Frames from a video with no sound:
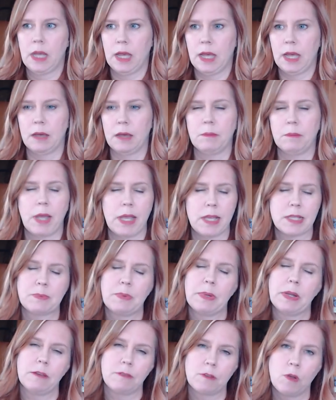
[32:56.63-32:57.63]
Uh, my
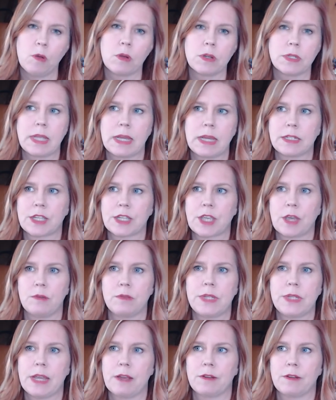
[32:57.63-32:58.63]
husband, of course, had to go
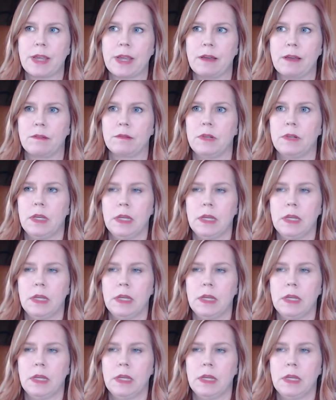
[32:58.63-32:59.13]
tear down